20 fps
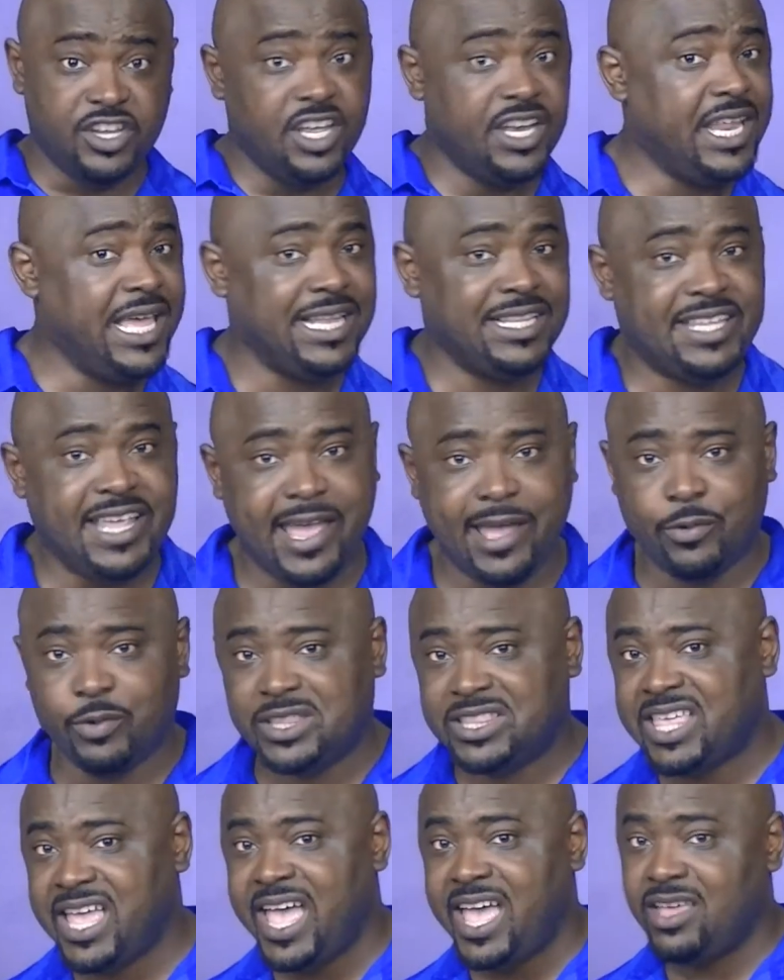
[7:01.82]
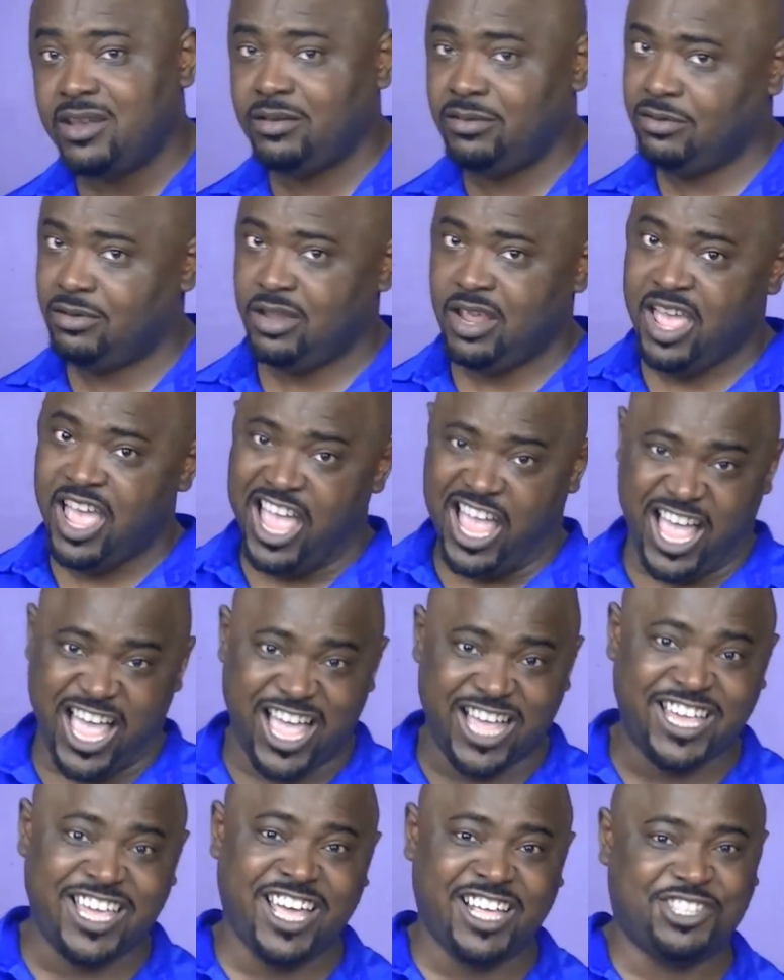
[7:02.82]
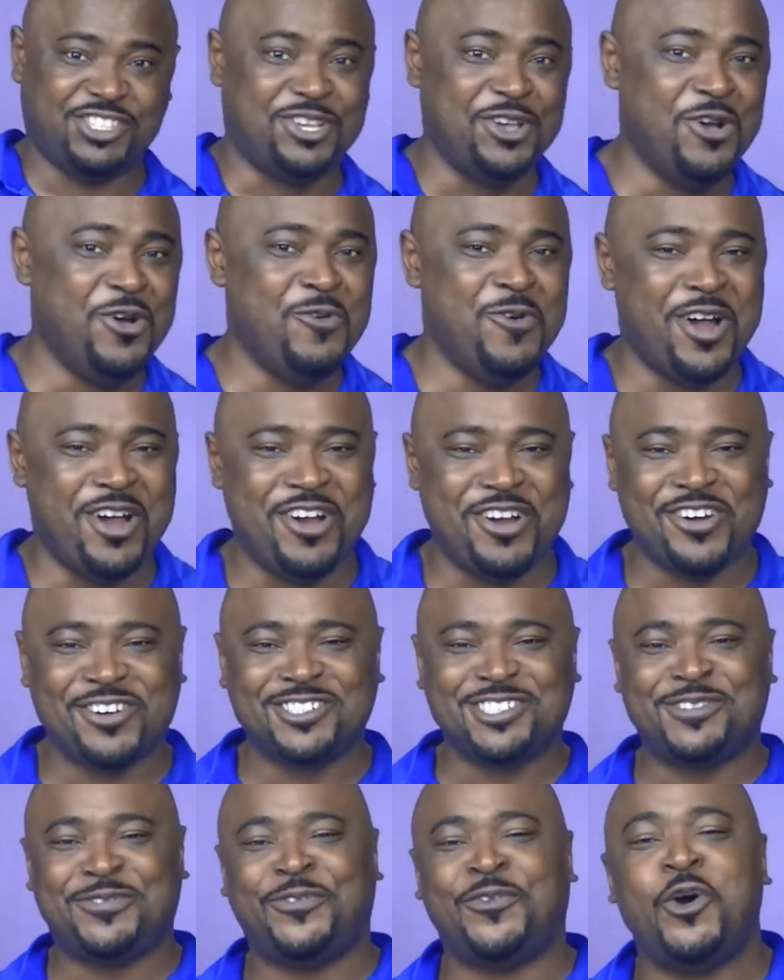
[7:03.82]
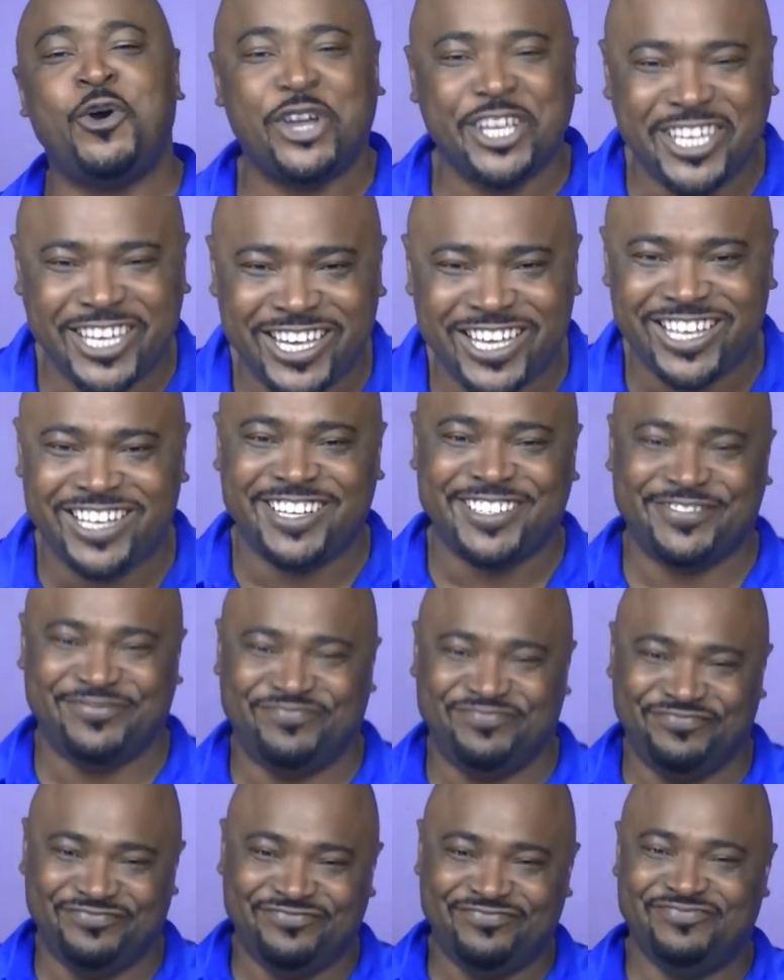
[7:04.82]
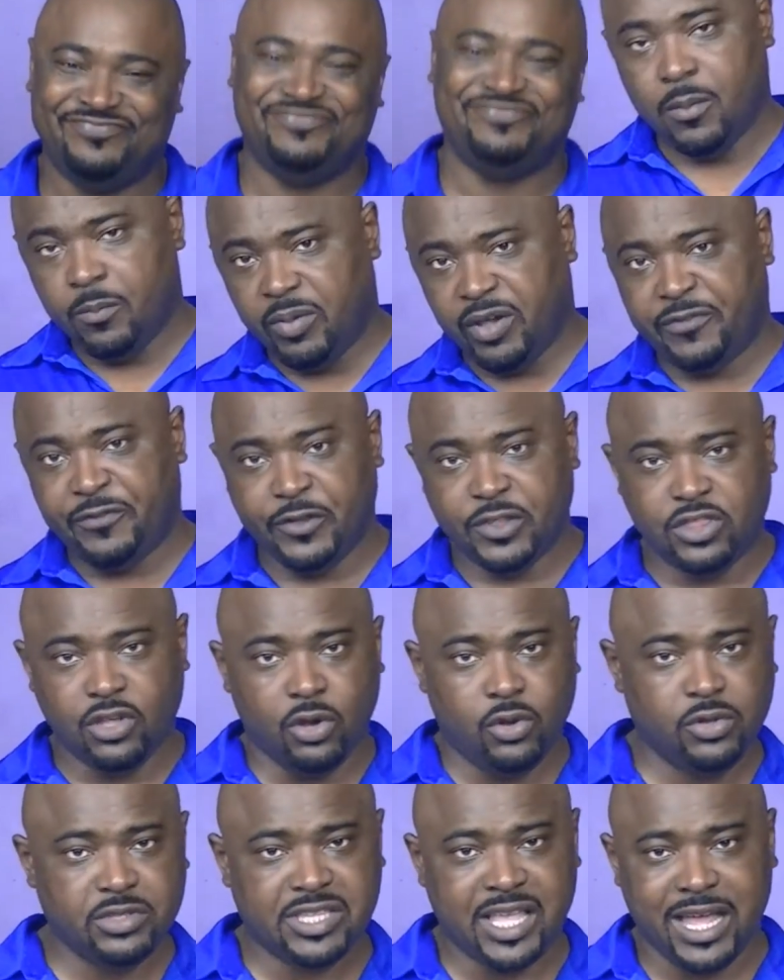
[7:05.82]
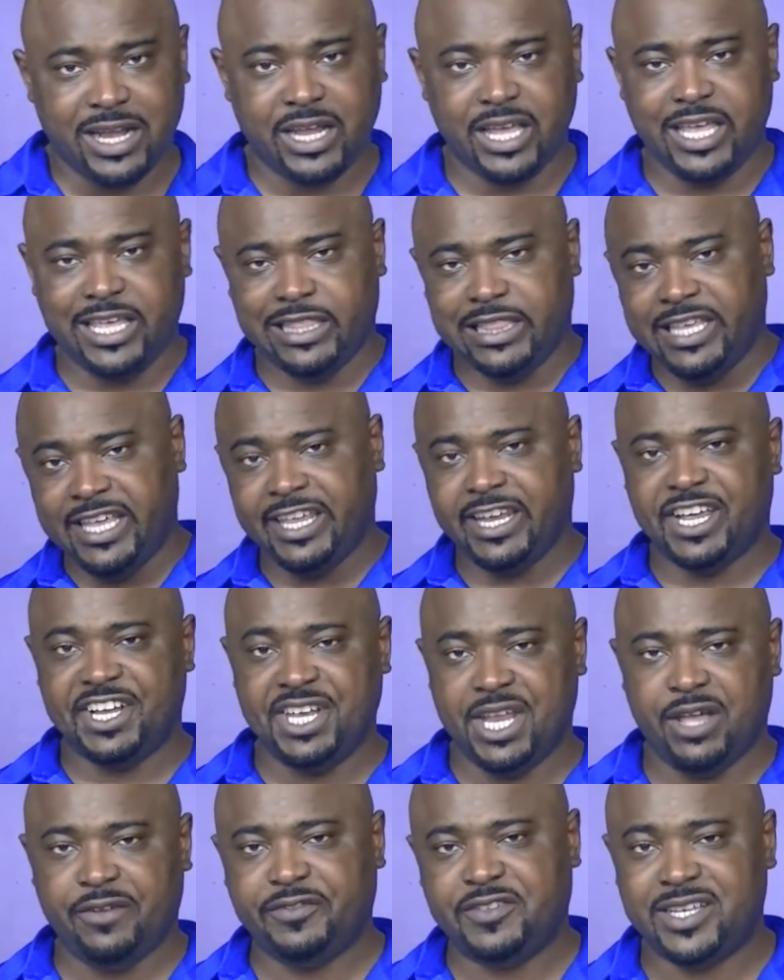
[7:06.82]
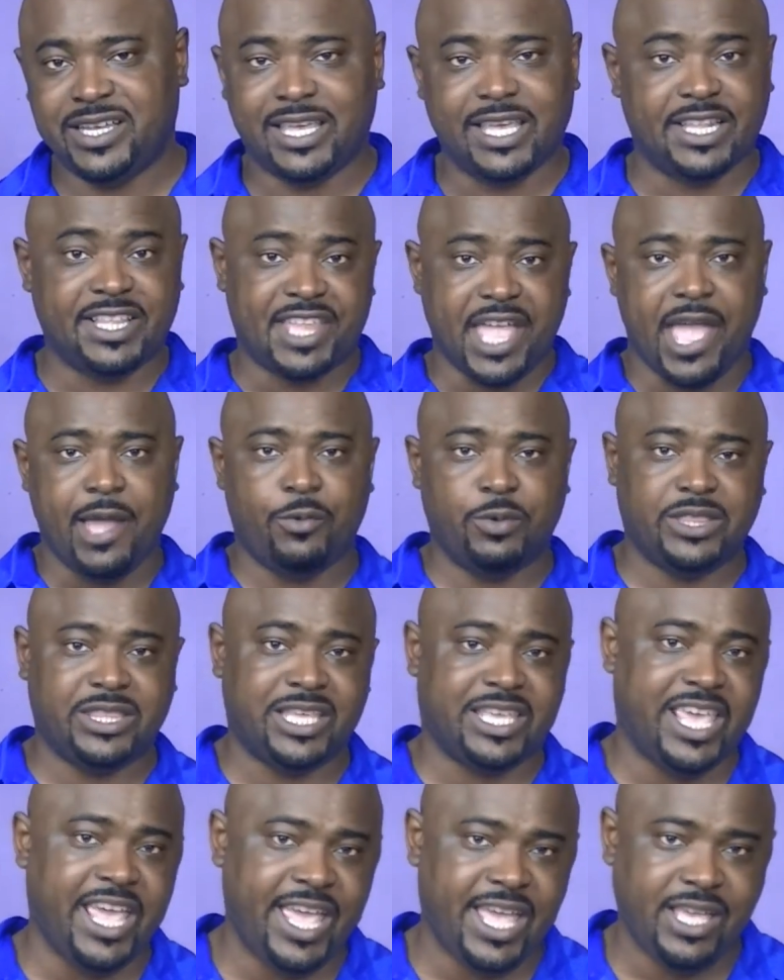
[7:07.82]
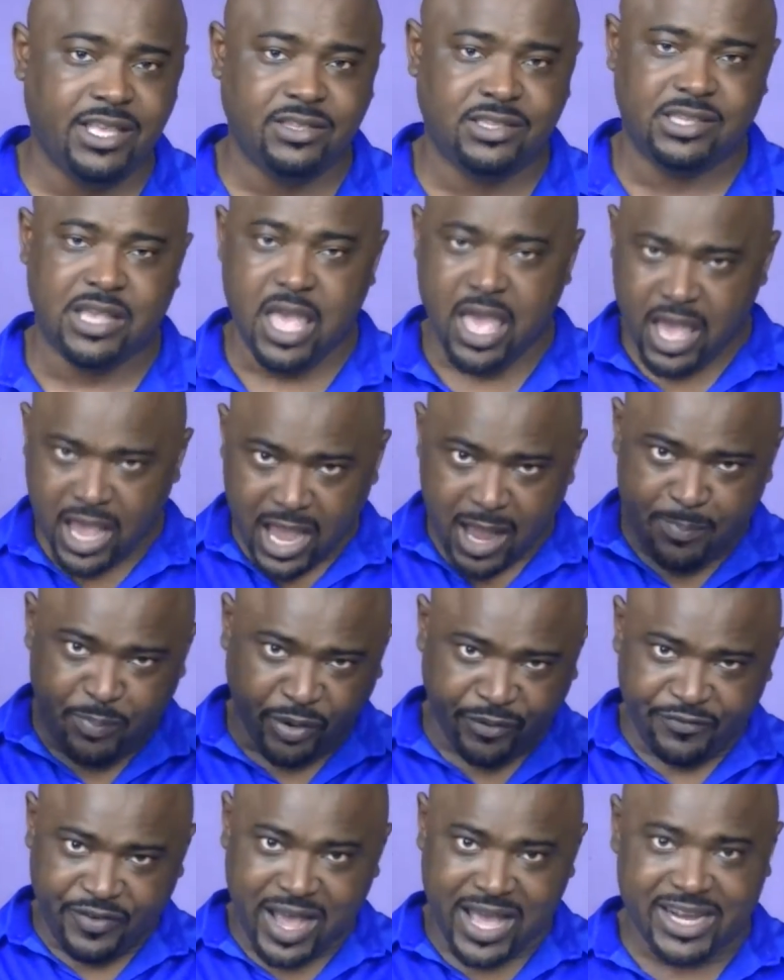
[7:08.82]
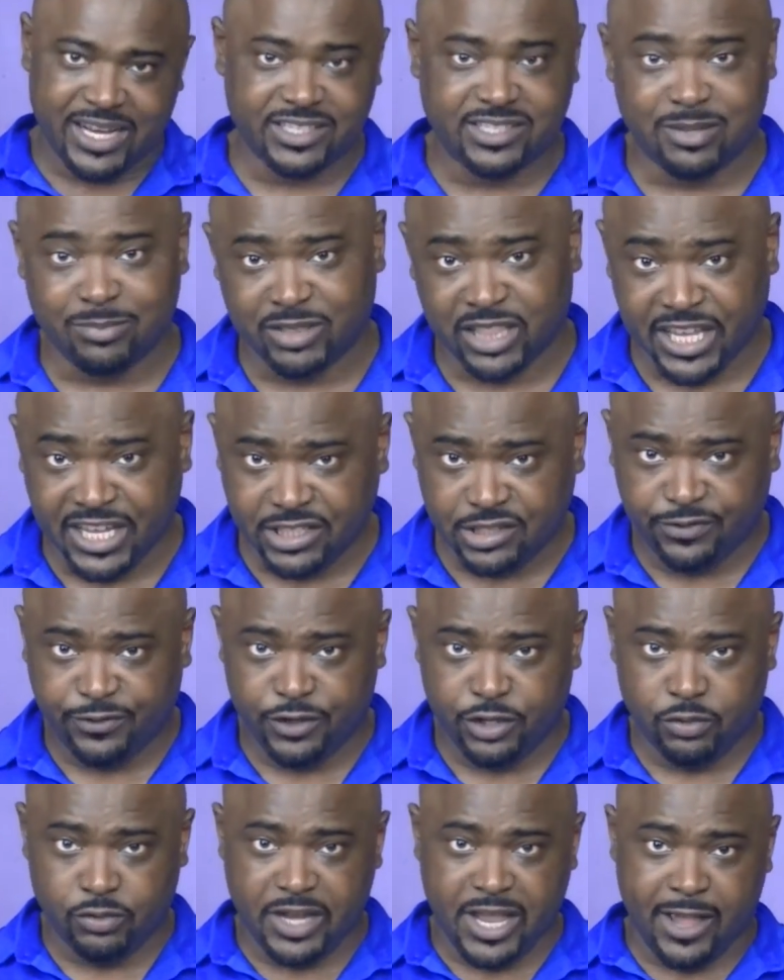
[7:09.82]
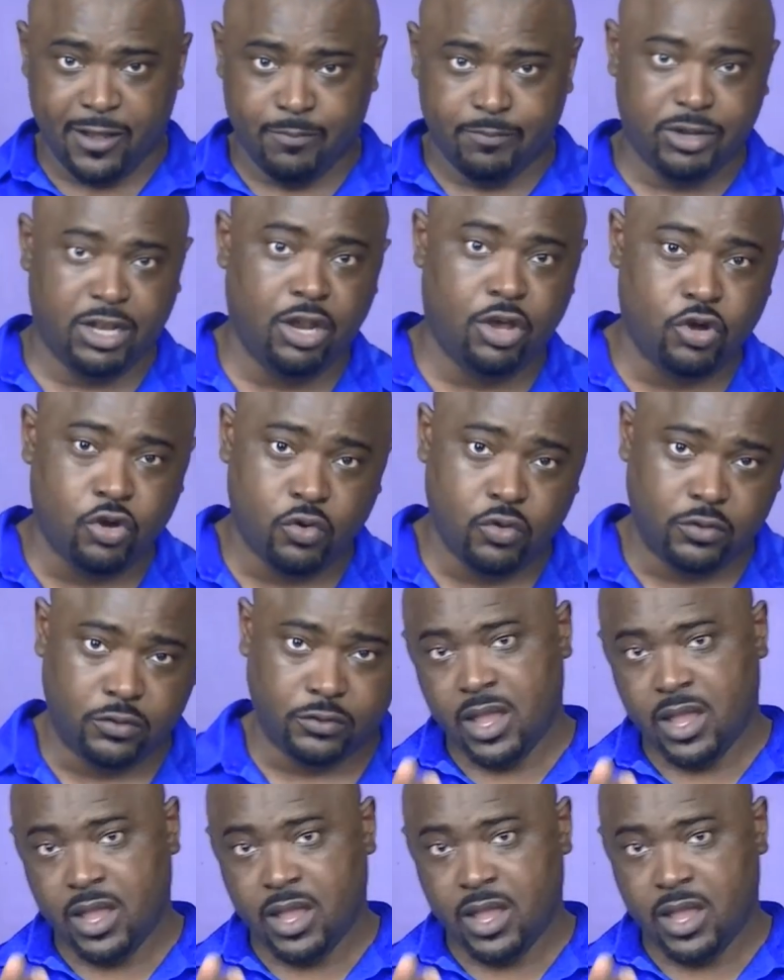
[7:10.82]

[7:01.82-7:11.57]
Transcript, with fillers: you're not down with that, I got two words for you. But for those that are elite enough to get down with the Kings, I provided some links for you down below.